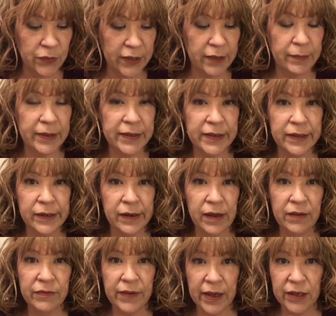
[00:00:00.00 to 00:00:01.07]
recommend it
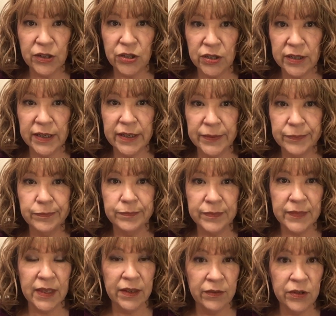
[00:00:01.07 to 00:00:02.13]
enough, actually.
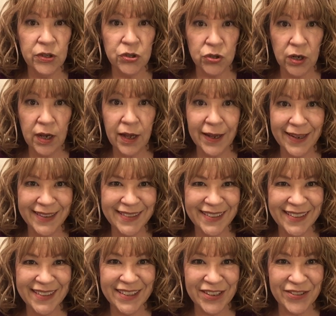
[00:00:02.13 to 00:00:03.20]
Give it a try.
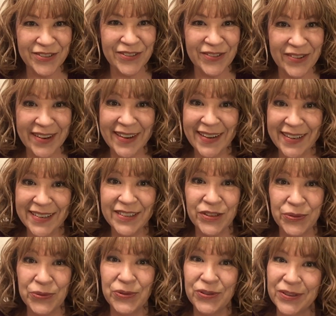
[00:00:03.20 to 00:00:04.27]
It's a great
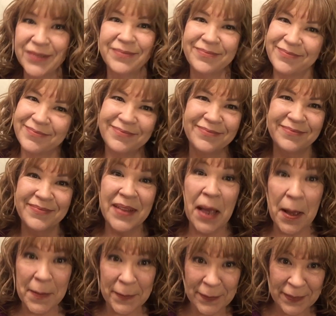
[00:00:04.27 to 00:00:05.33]
tool.
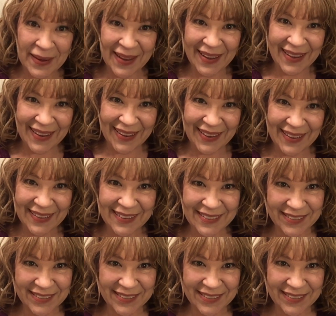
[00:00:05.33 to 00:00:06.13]
Bye.